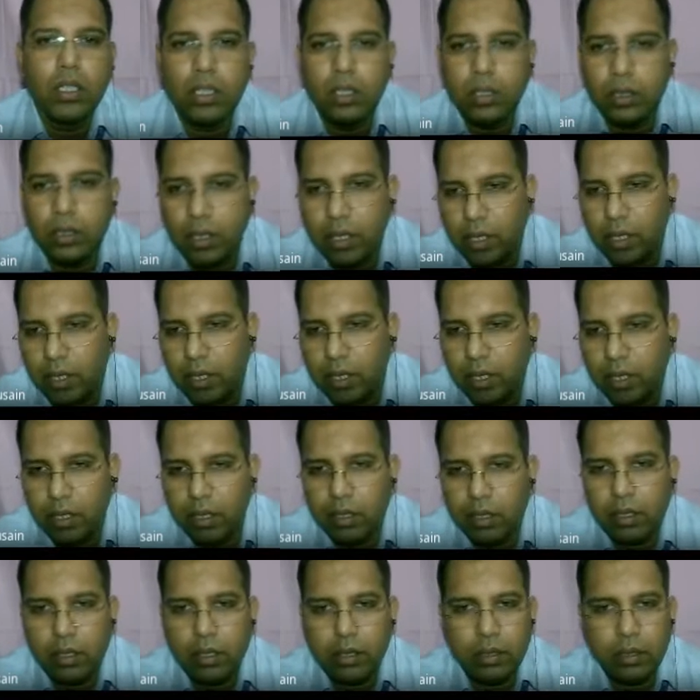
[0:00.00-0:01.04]
They
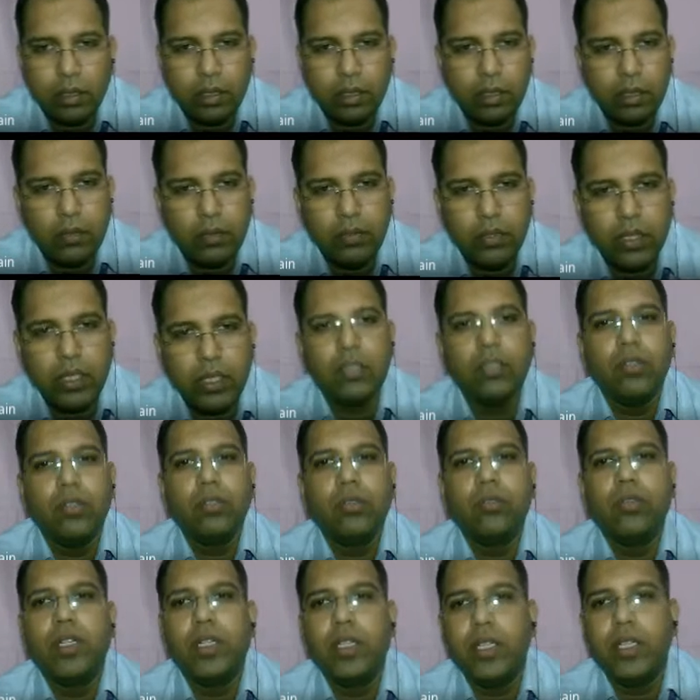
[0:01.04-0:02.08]
affect
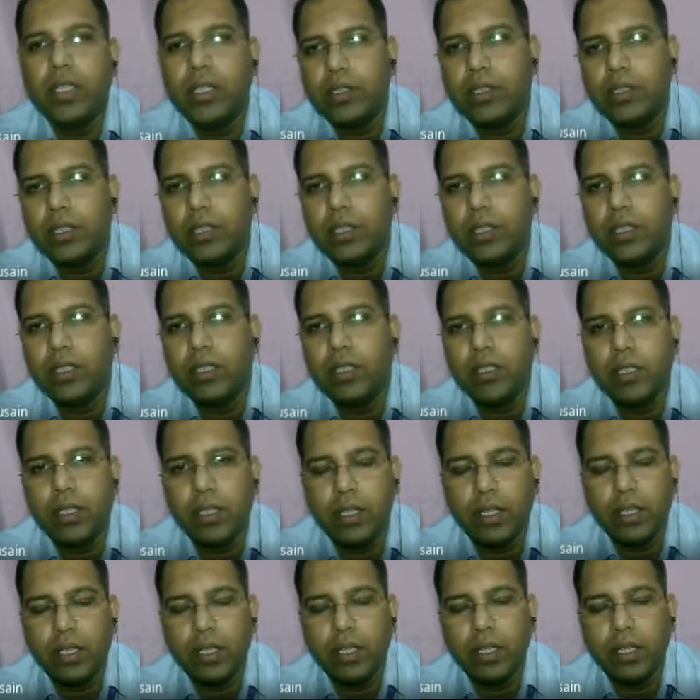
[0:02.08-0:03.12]
you very easily.
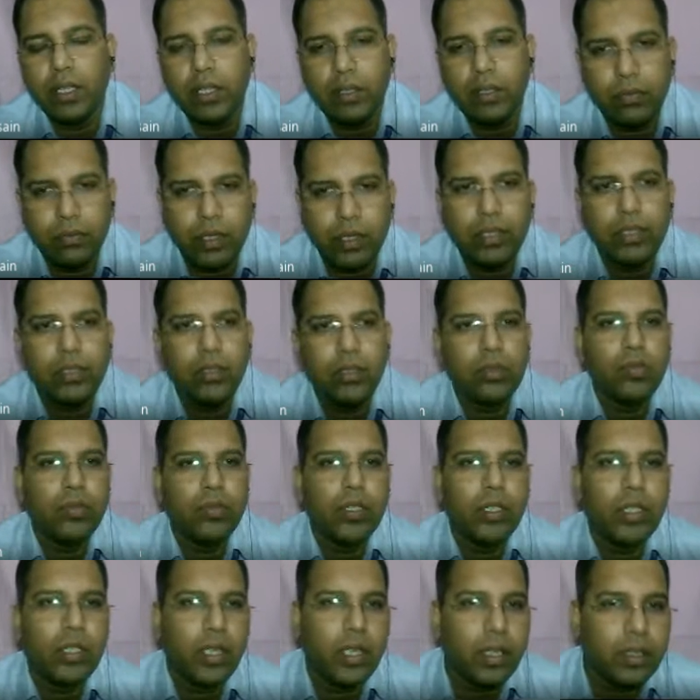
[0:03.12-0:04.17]
They infect you
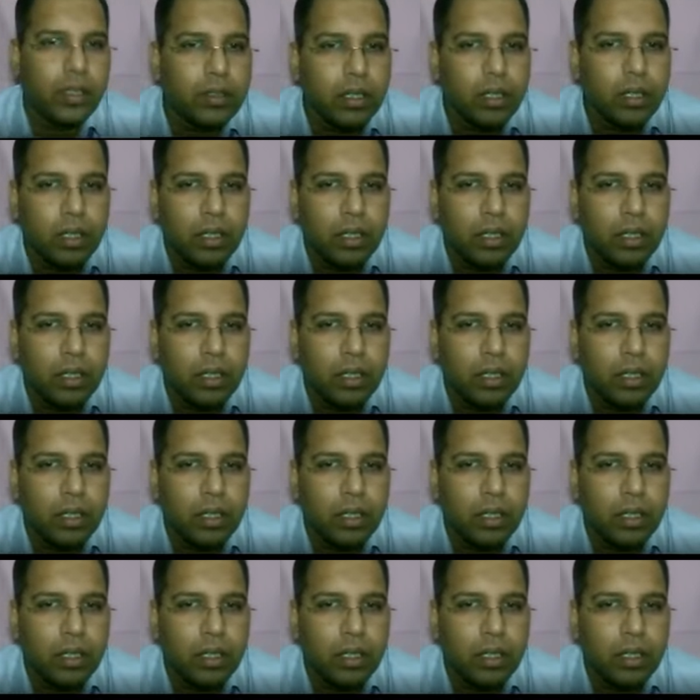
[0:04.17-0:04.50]
very easily.